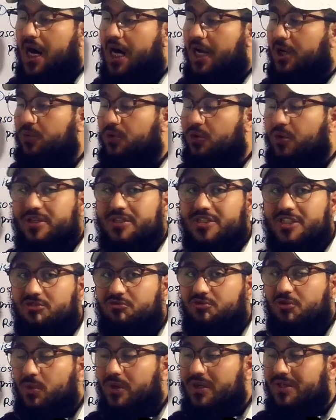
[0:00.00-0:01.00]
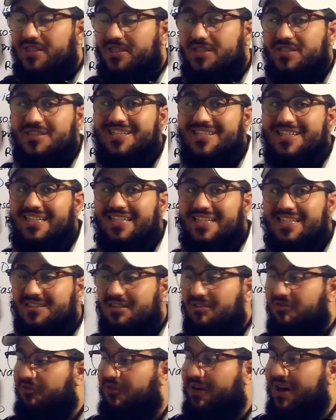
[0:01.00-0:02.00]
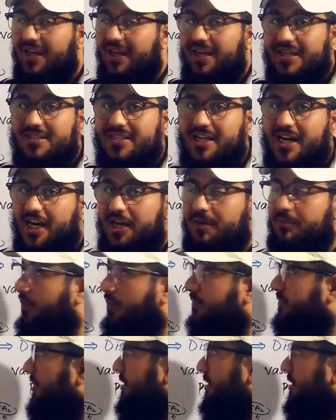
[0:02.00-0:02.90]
or you can say we will just decrease the firing time